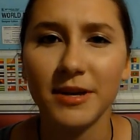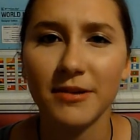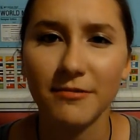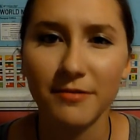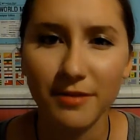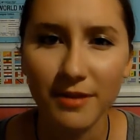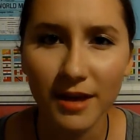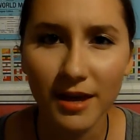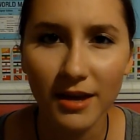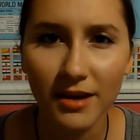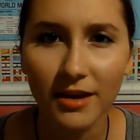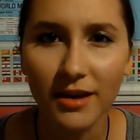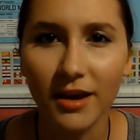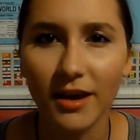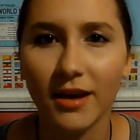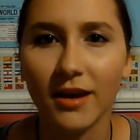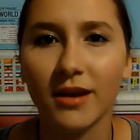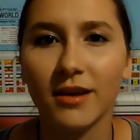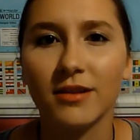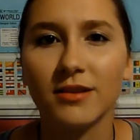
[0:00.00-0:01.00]
you think,
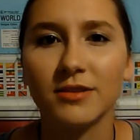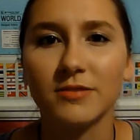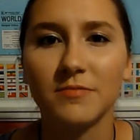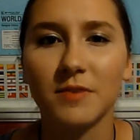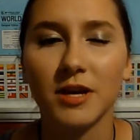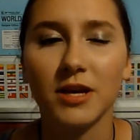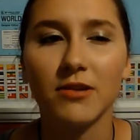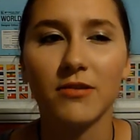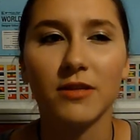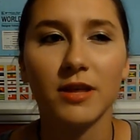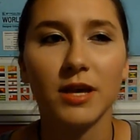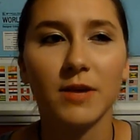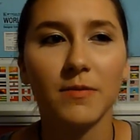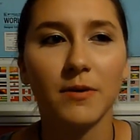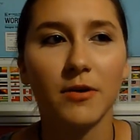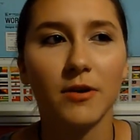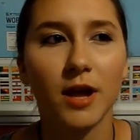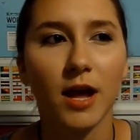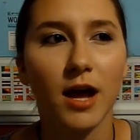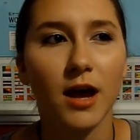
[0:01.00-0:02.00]
and make you think
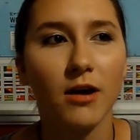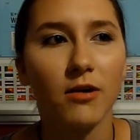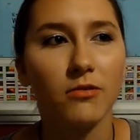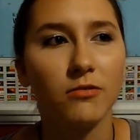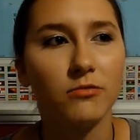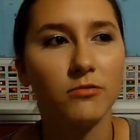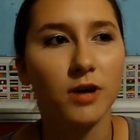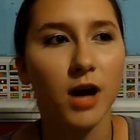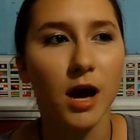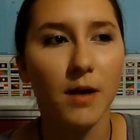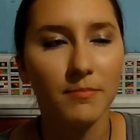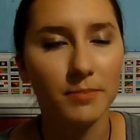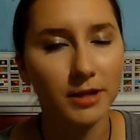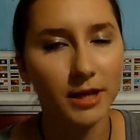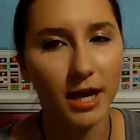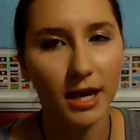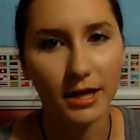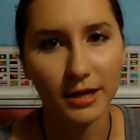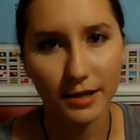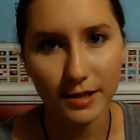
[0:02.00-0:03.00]
about how
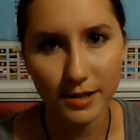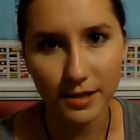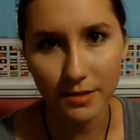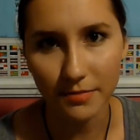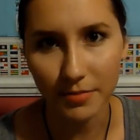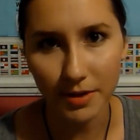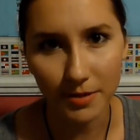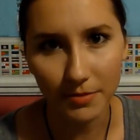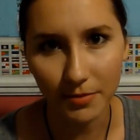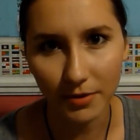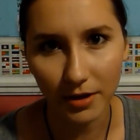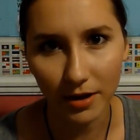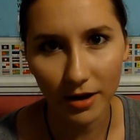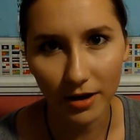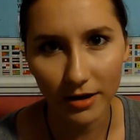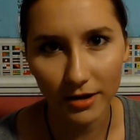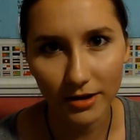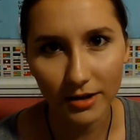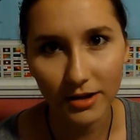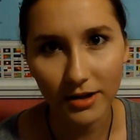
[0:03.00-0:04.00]
complicated some people
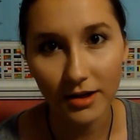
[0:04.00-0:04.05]
are.